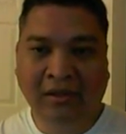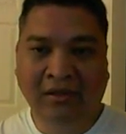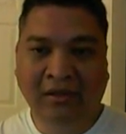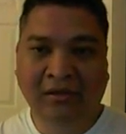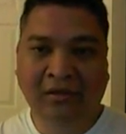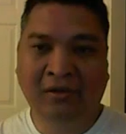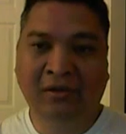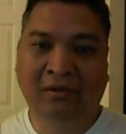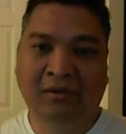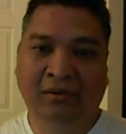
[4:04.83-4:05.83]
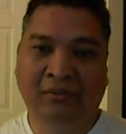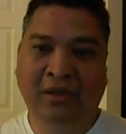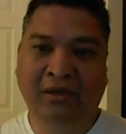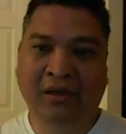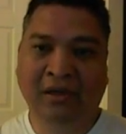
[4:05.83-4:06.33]
linear
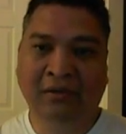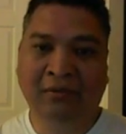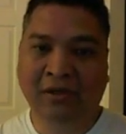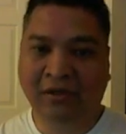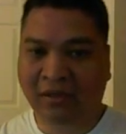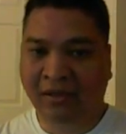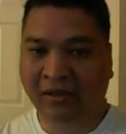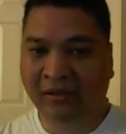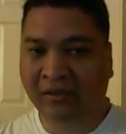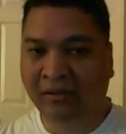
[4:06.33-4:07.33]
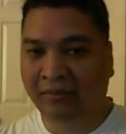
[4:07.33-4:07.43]
trend line already selected.